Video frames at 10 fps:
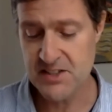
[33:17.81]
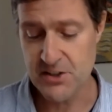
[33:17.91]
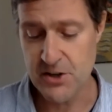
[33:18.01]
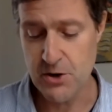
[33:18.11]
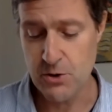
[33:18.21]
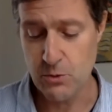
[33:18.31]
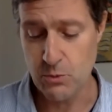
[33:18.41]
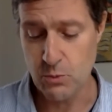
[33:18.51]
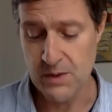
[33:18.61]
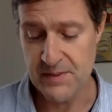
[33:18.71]
to
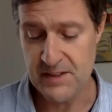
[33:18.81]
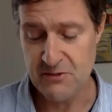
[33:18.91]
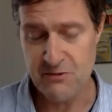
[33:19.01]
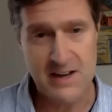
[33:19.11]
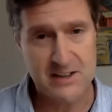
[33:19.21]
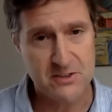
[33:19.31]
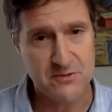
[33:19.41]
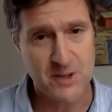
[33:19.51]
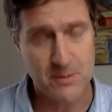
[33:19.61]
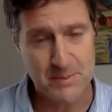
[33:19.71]
know what the effect
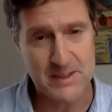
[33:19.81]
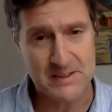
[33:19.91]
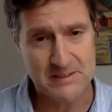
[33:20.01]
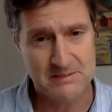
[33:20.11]
of dropping